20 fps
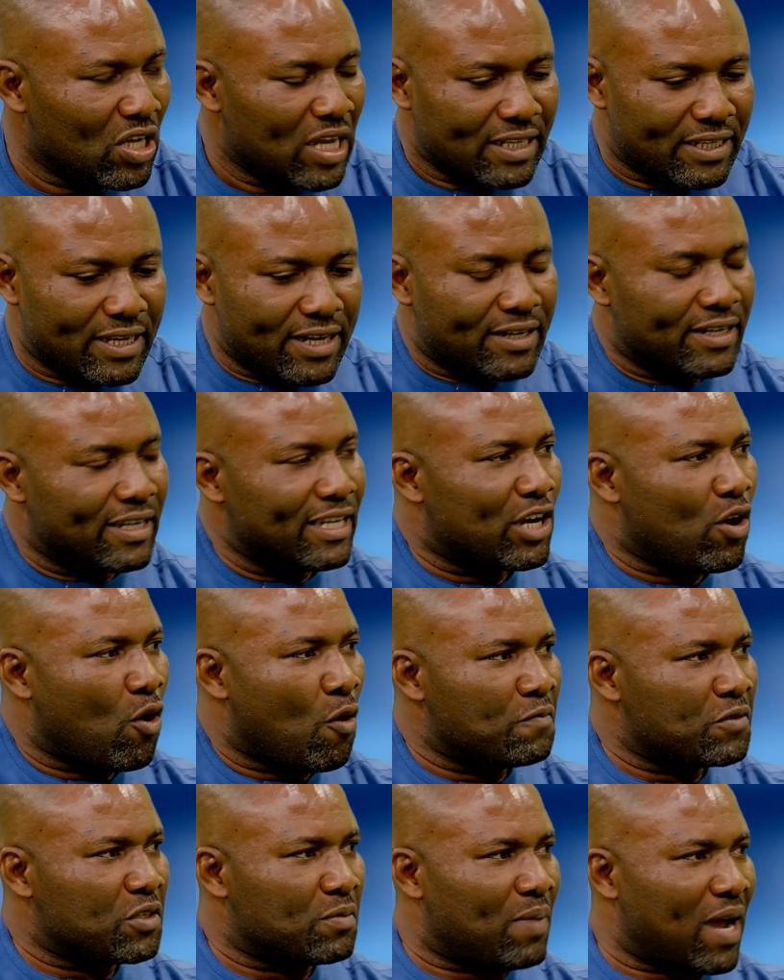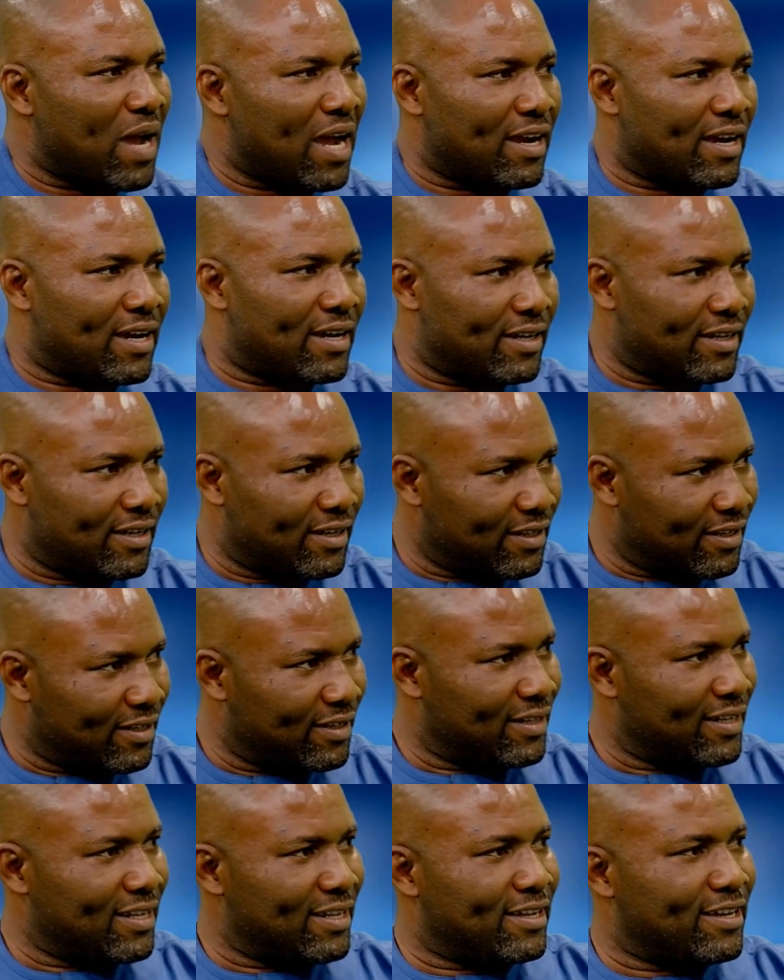Then it comes back
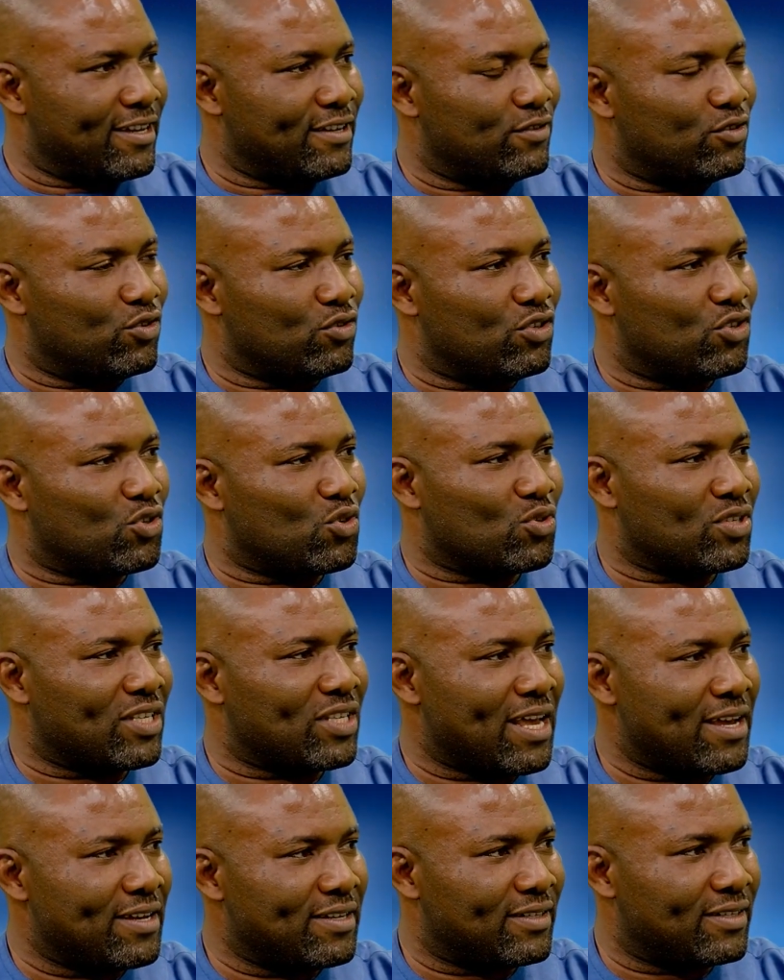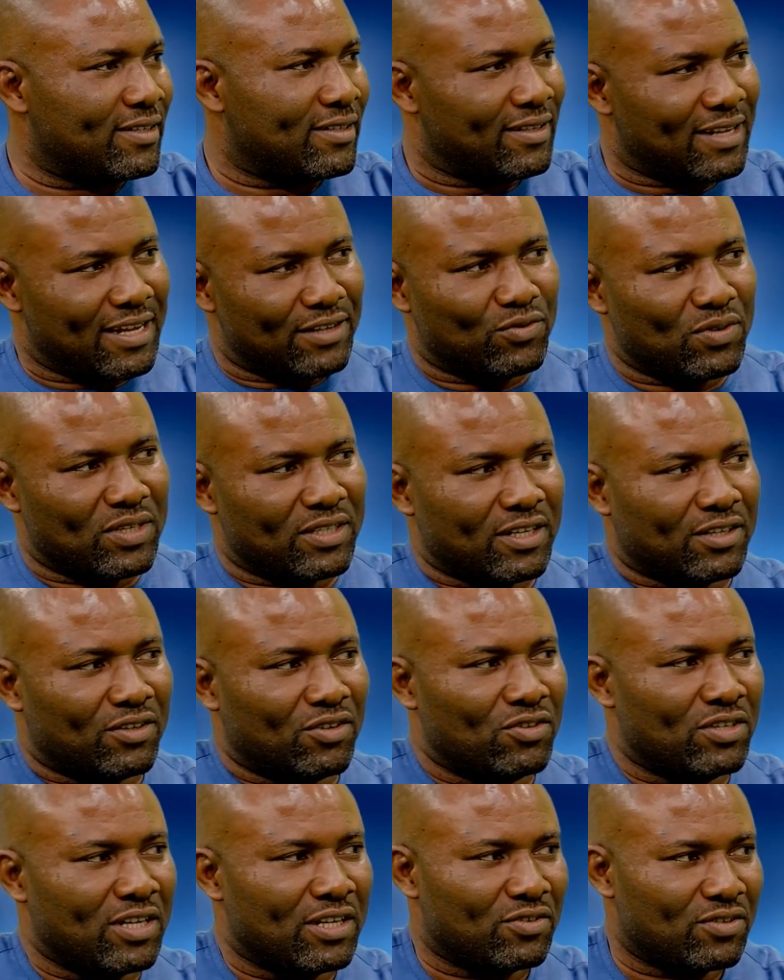again to the society. That's where
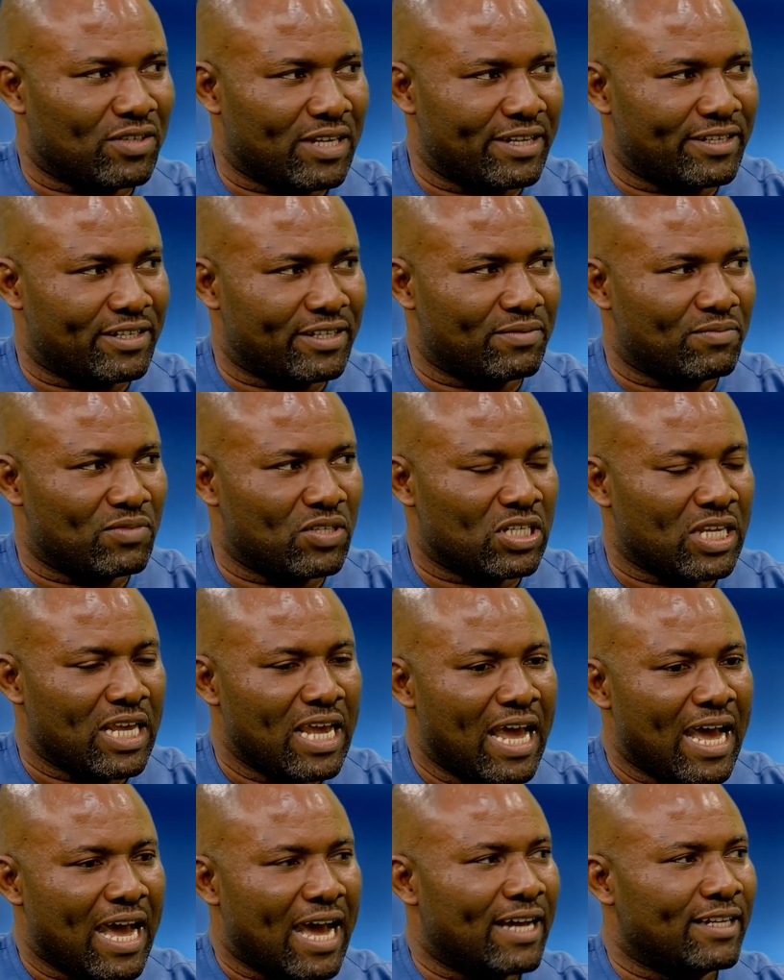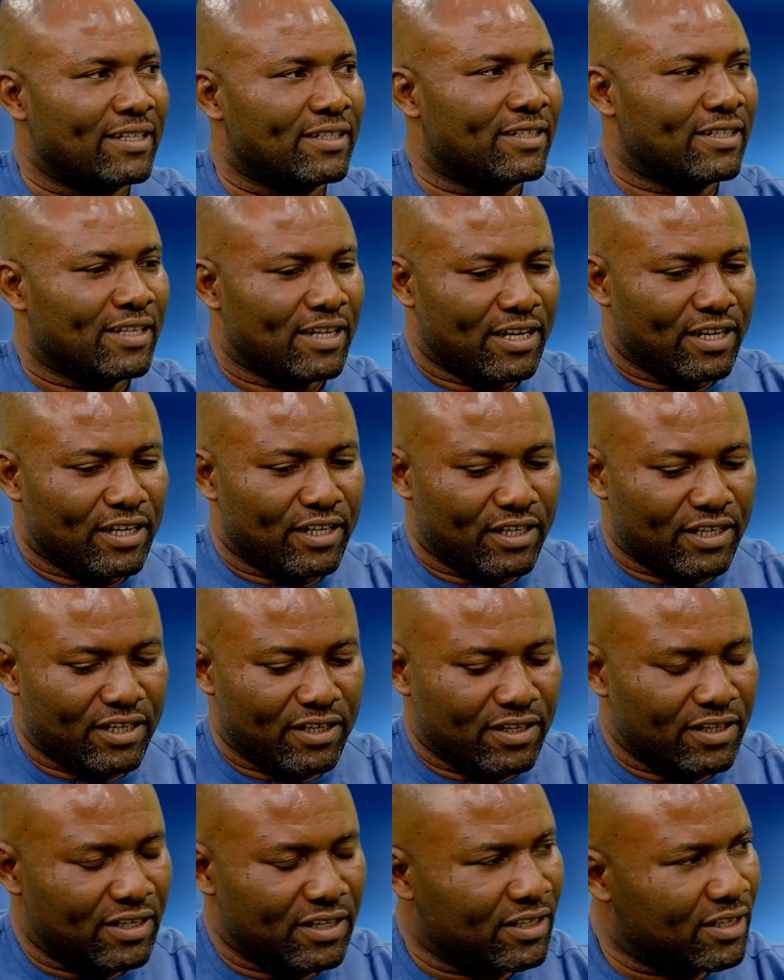technology and society meet. And
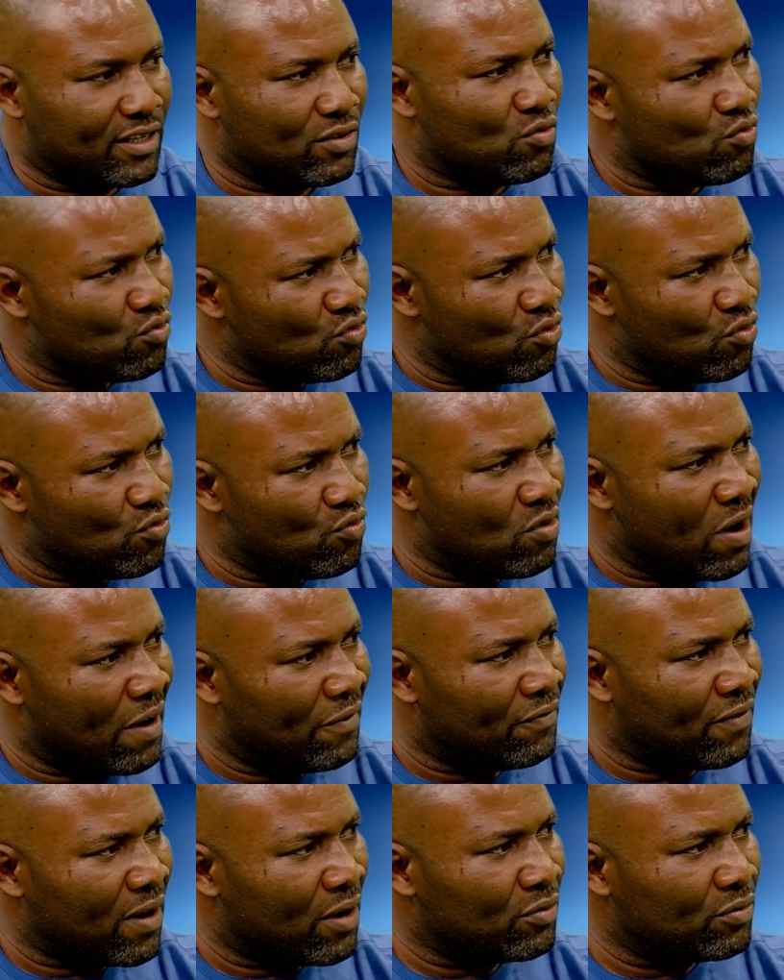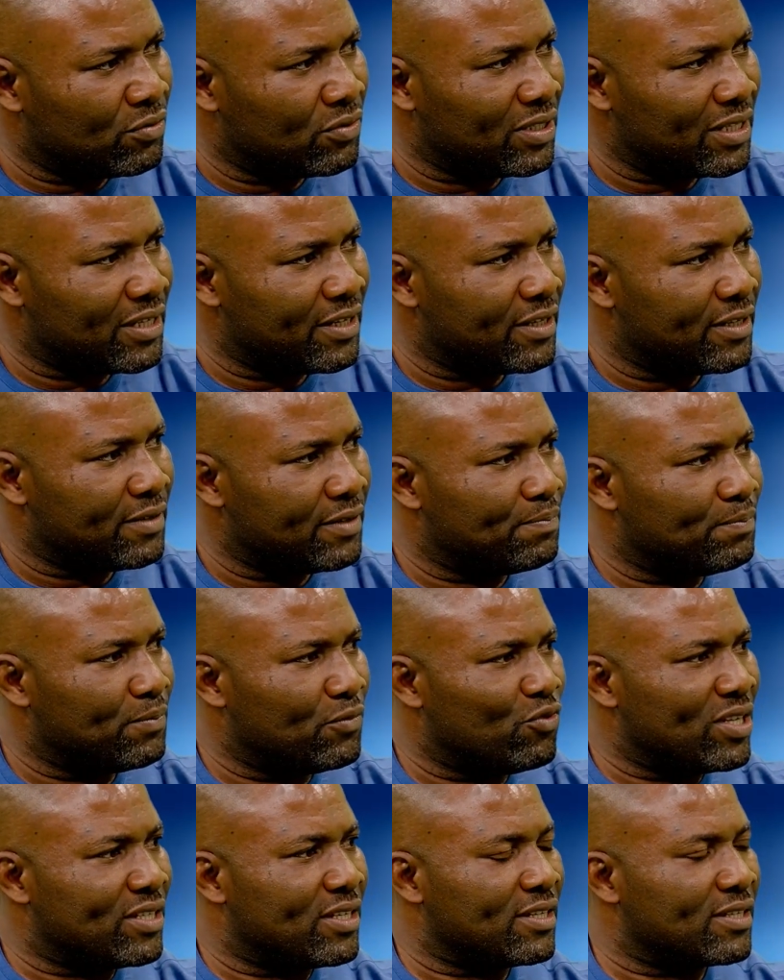they say, oh, we have found a
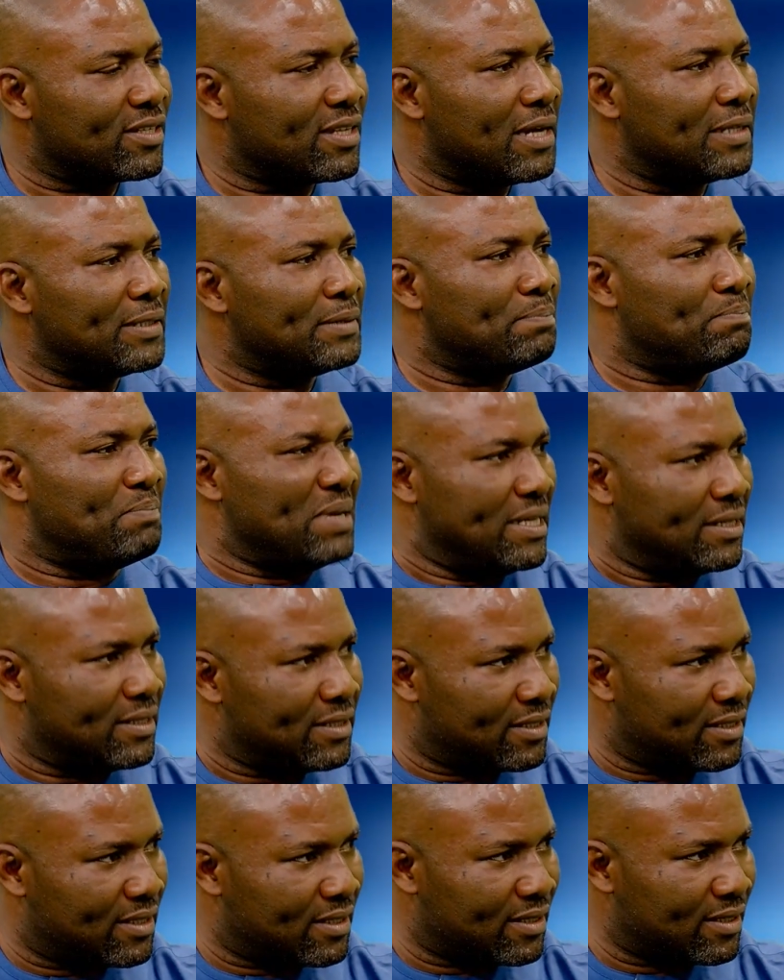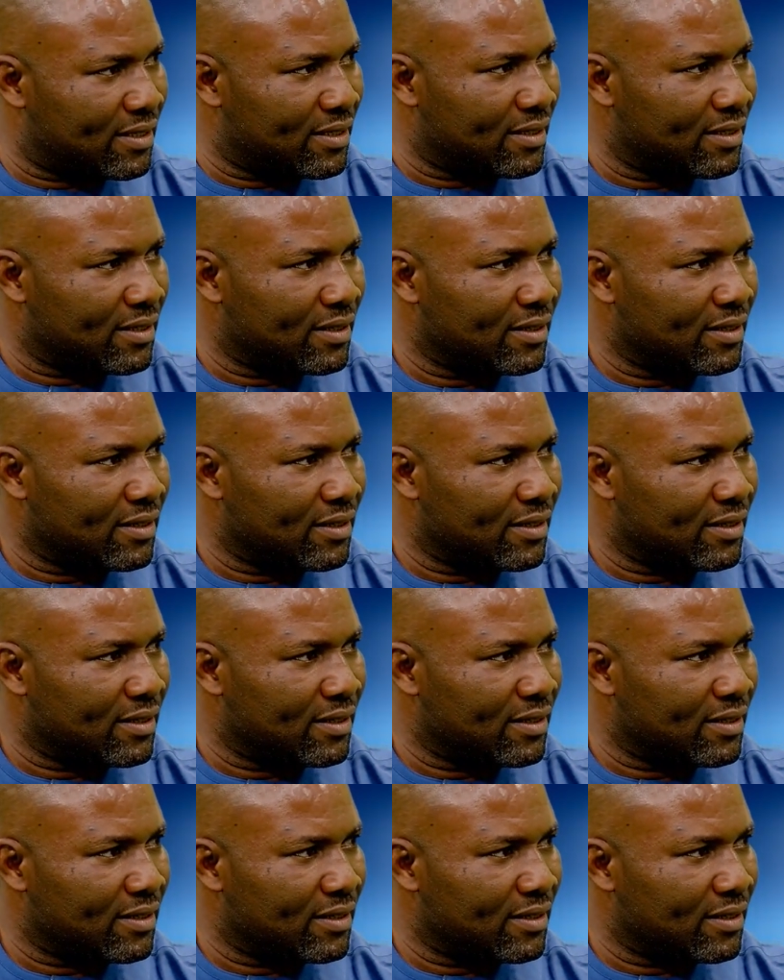resistant beans.